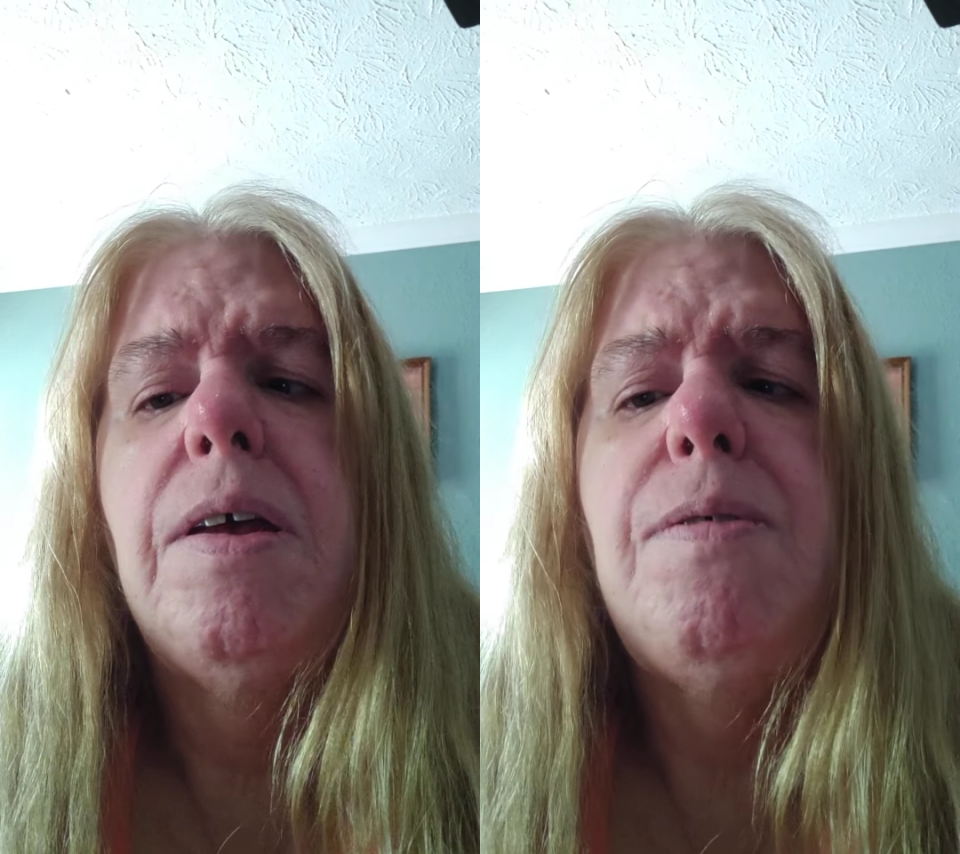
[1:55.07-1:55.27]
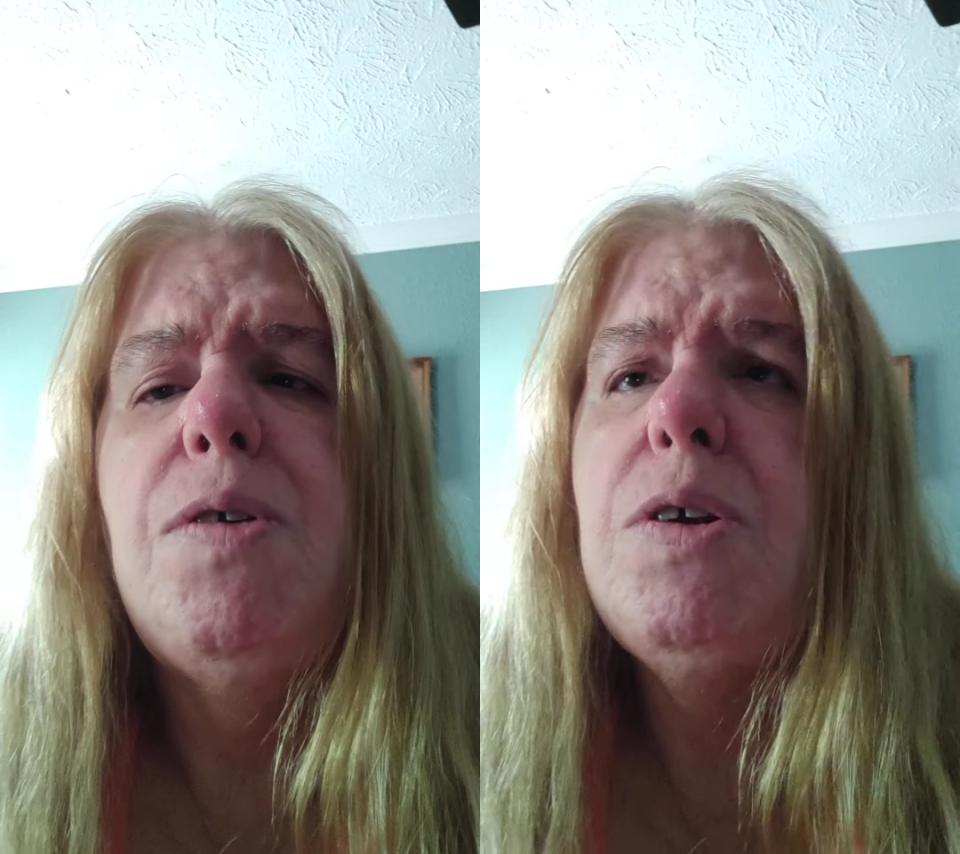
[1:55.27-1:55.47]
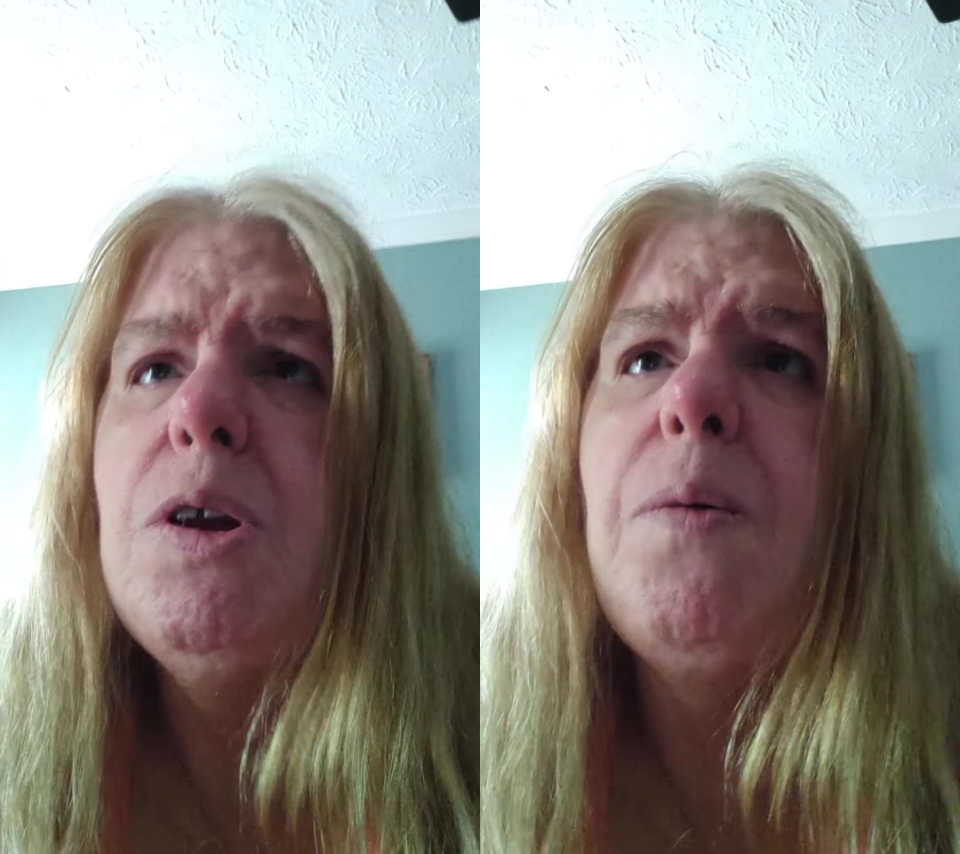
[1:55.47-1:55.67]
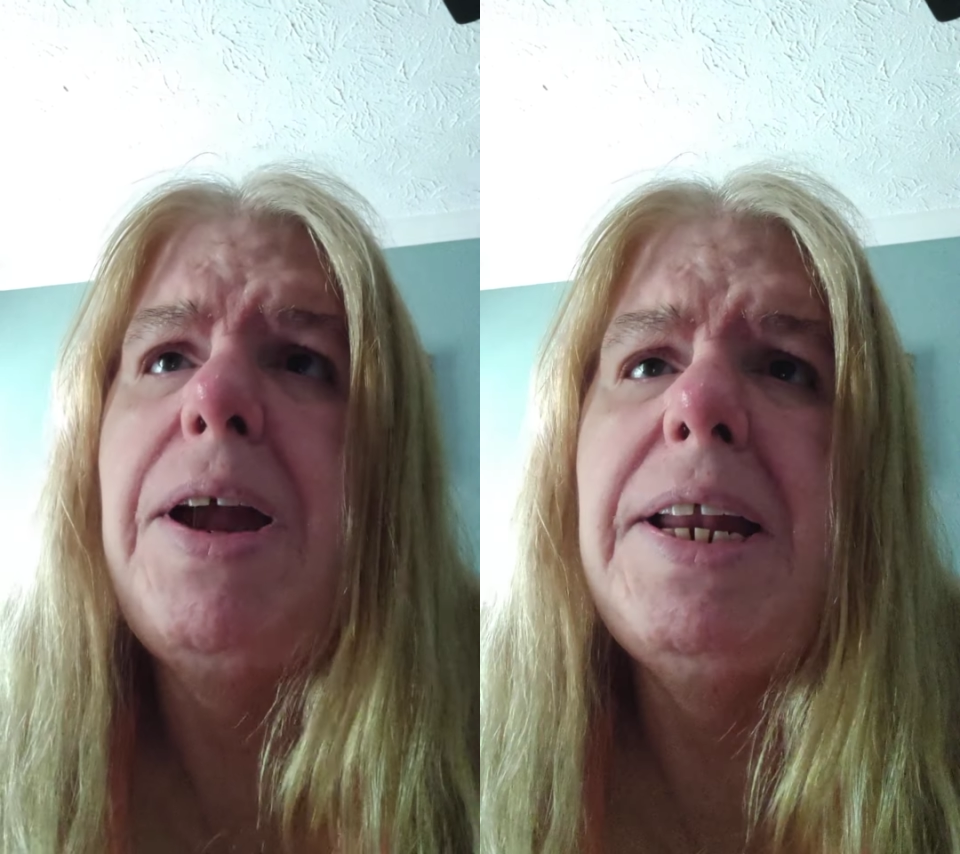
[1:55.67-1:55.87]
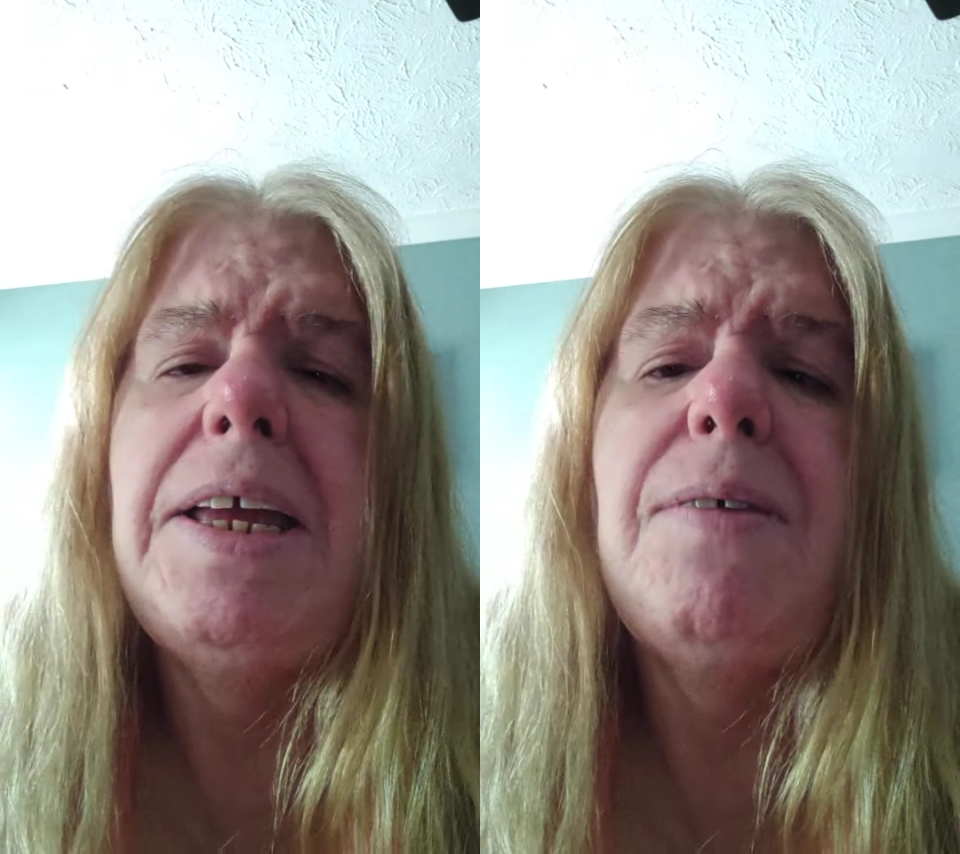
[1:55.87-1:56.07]
If you know
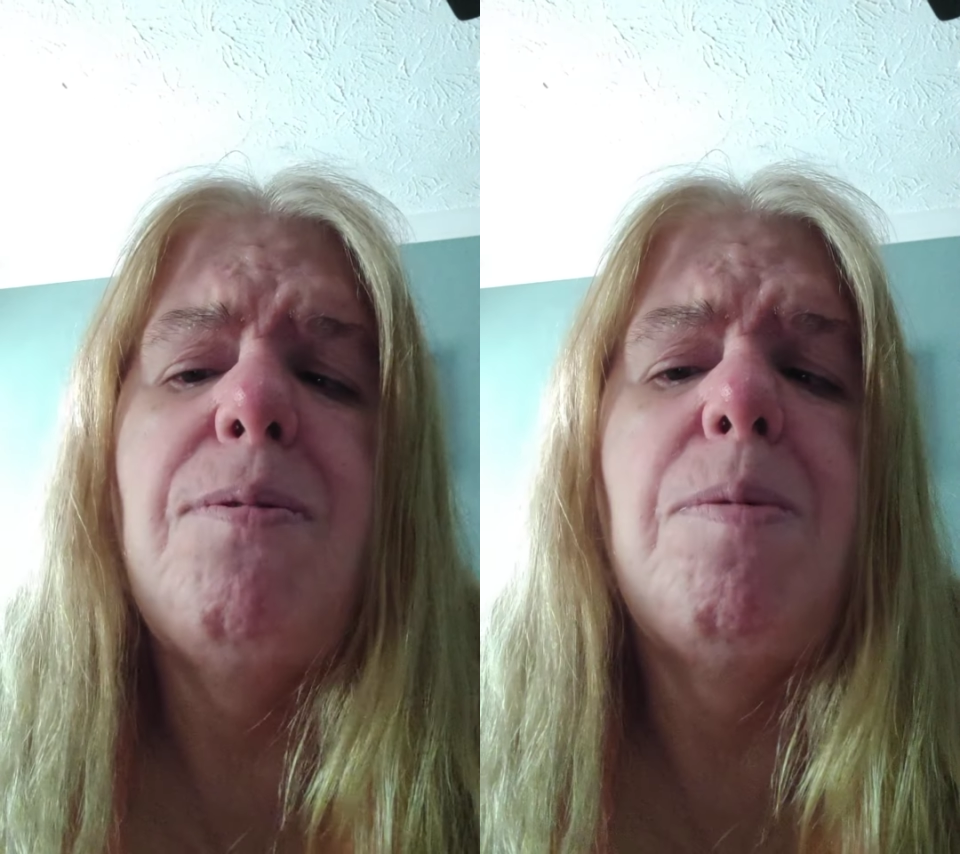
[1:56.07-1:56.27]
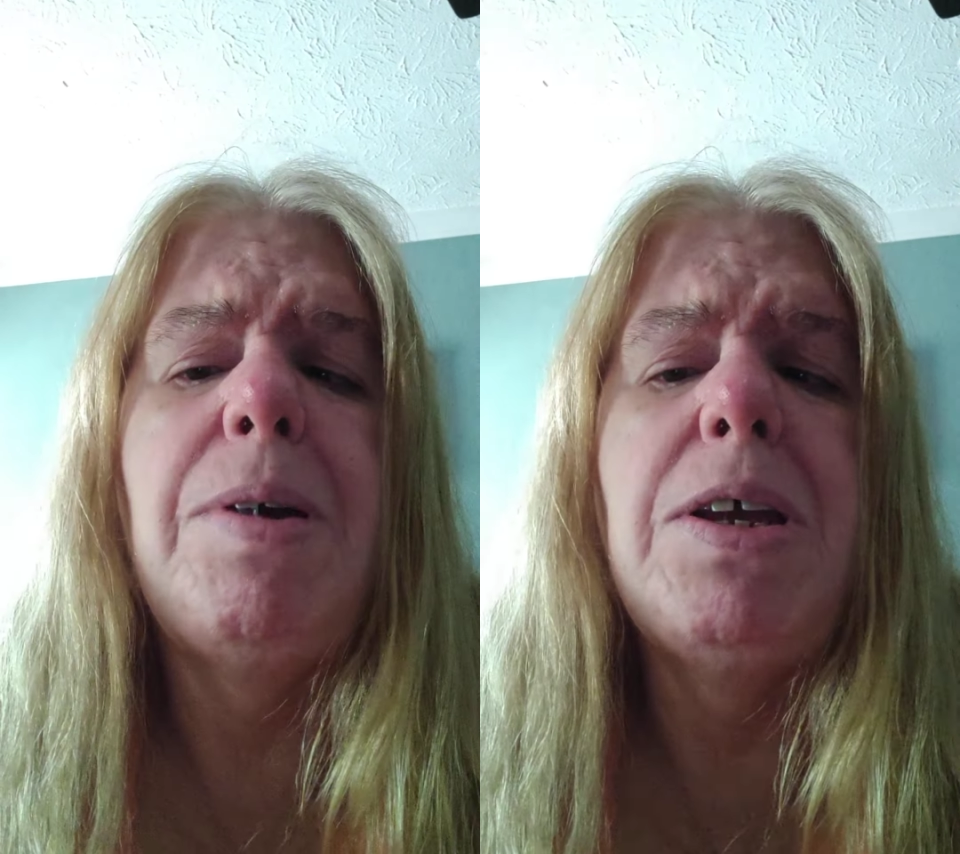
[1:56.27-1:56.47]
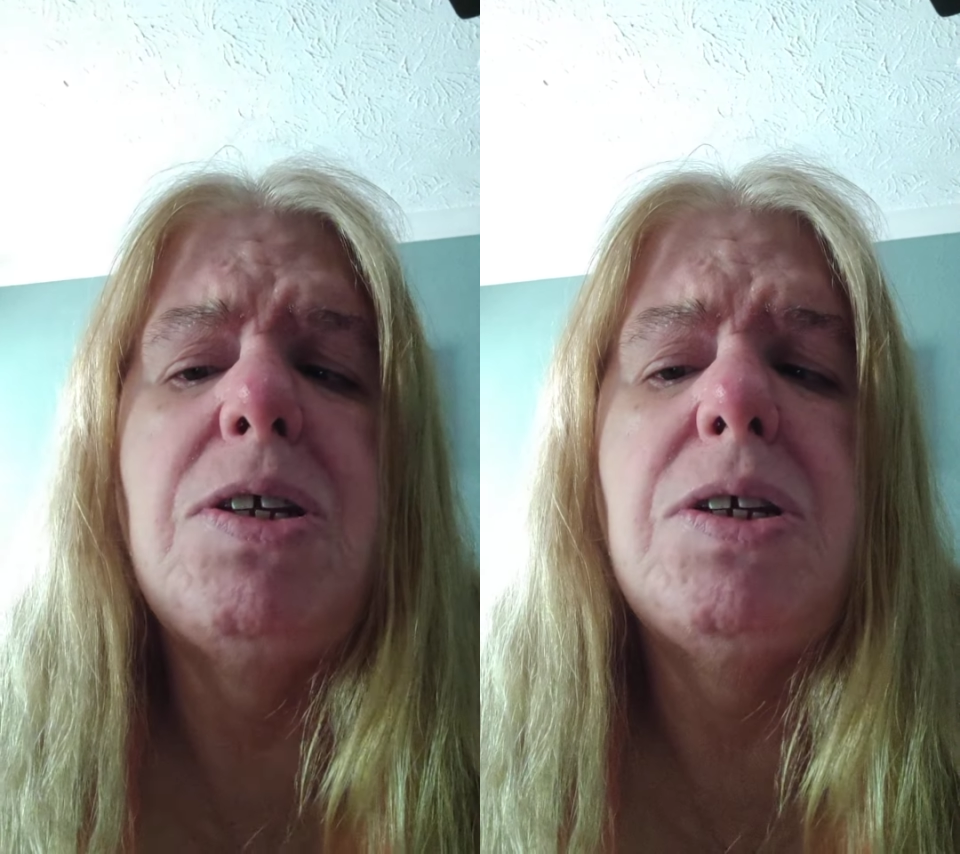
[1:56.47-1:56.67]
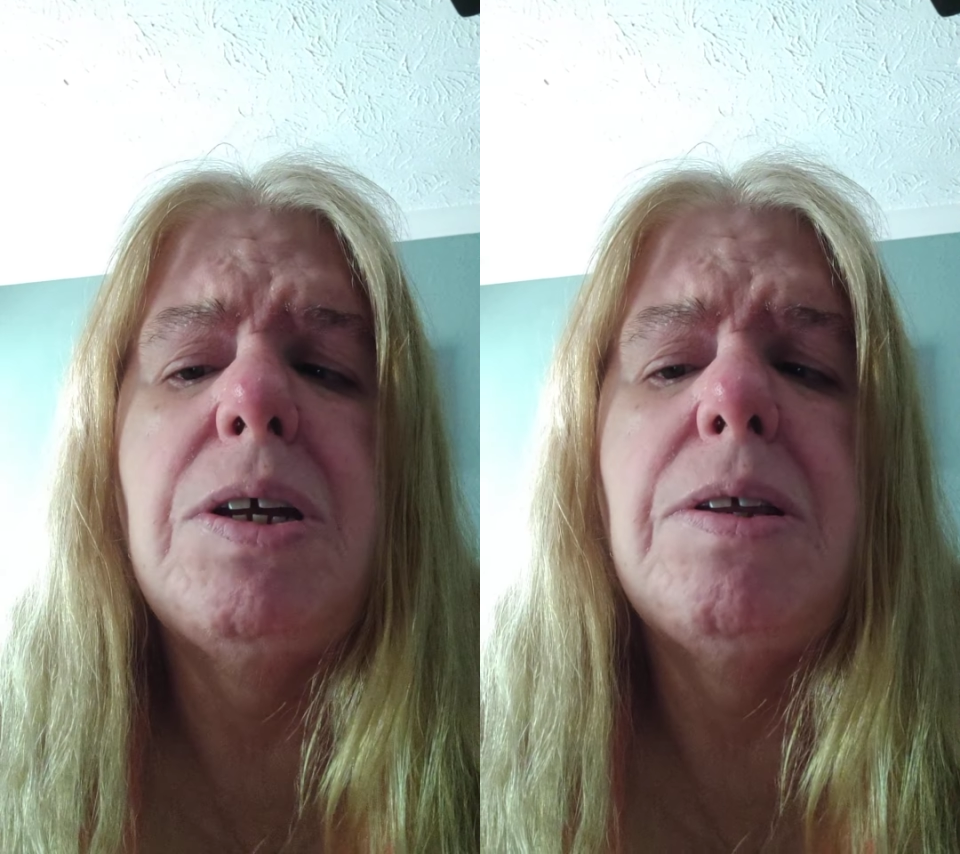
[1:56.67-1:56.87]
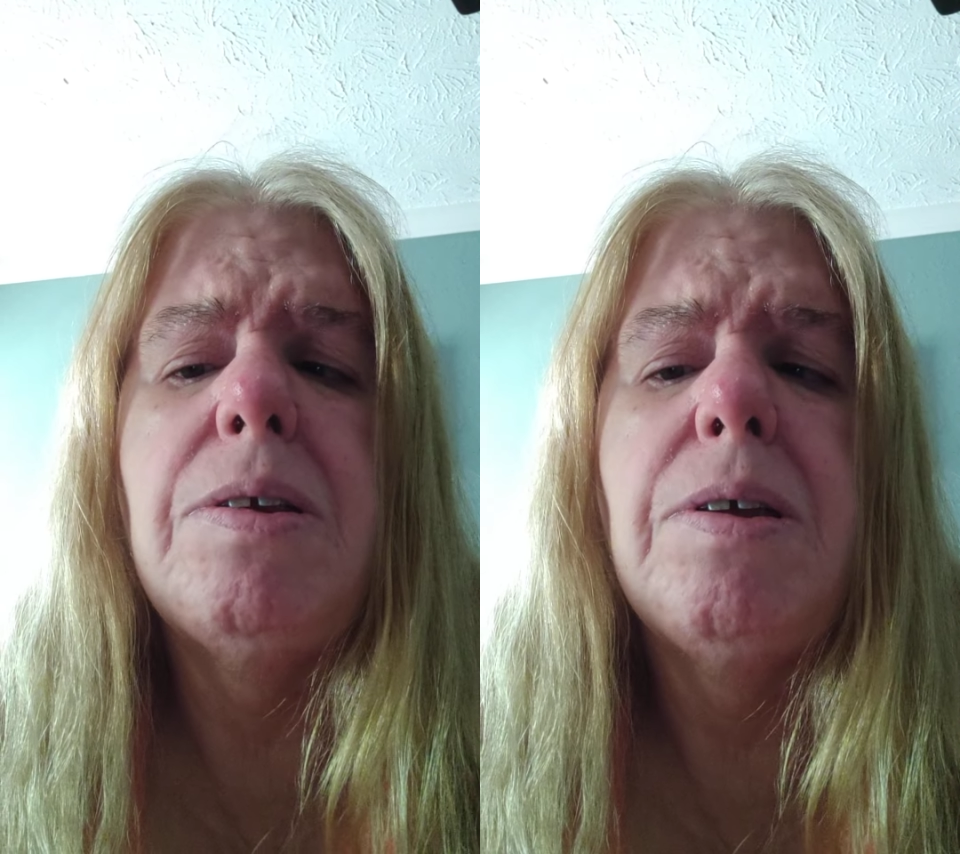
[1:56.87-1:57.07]
any
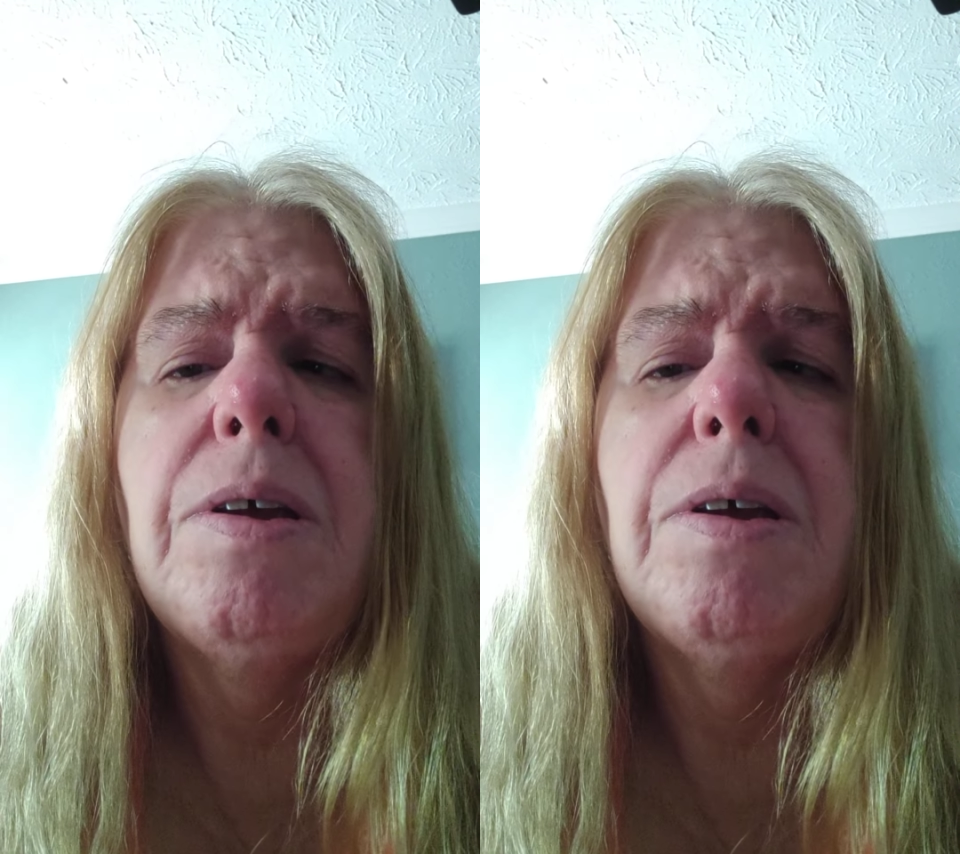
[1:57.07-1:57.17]
information,